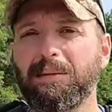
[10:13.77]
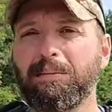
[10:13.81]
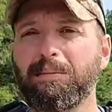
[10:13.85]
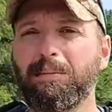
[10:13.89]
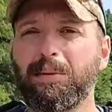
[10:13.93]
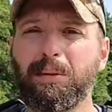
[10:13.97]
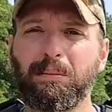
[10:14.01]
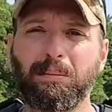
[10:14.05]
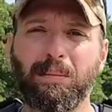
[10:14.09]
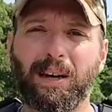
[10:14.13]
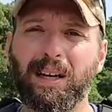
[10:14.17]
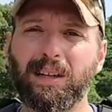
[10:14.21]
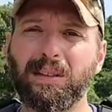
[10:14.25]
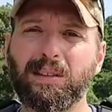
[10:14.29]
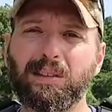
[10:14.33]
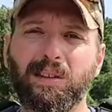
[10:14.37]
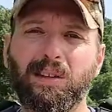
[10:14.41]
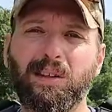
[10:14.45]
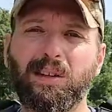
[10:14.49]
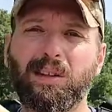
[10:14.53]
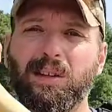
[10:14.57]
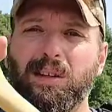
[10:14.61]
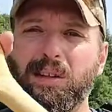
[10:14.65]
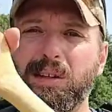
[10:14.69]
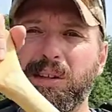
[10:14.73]
and put miles
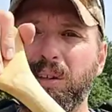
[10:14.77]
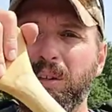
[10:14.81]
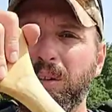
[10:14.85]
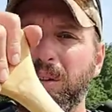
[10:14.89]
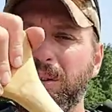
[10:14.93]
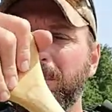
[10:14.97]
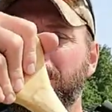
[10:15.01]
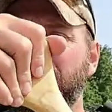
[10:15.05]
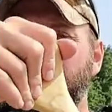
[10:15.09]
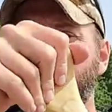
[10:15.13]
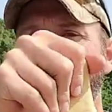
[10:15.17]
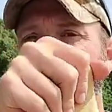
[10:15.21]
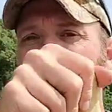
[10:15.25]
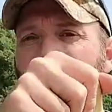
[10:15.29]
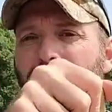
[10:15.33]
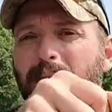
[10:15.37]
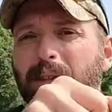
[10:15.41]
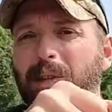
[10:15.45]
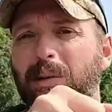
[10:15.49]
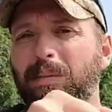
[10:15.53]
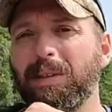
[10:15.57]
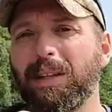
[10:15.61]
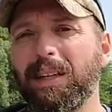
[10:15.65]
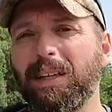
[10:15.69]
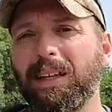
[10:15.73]
on or do
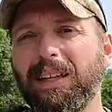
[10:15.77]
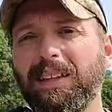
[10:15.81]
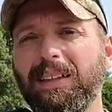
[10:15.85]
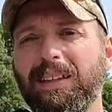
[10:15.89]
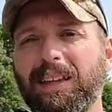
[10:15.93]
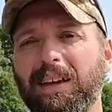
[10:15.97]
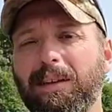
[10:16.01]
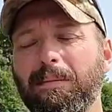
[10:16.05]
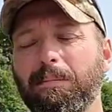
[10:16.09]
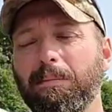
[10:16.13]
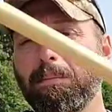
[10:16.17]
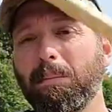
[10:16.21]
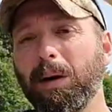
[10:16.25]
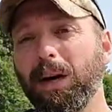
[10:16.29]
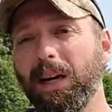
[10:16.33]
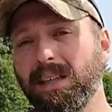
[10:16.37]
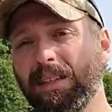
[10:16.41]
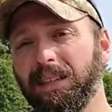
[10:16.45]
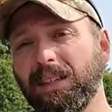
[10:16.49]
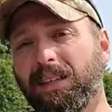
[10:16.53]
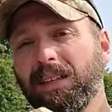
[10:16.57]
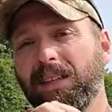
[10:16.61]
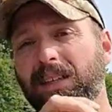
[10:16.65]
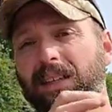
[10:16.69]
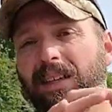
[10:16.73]
something like that.
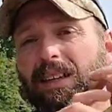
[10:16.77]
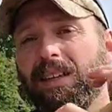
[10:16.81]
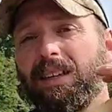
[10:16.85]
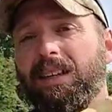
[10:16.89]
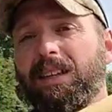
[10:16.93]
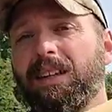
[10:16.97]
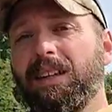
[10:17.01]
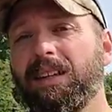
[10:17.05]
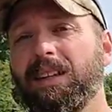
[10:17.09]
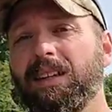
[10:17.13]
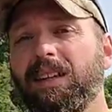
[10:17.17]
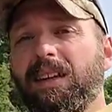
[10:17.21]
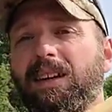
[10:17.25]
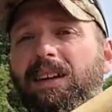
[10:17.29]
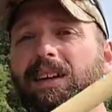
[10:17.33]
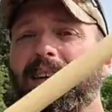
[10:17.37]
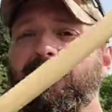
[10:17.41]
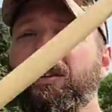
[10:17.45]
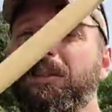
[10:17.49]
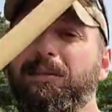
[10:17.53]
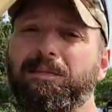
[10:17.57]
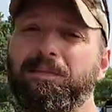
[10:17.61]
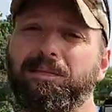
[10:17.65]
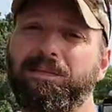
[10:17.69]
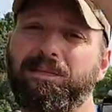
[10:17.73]
But uh,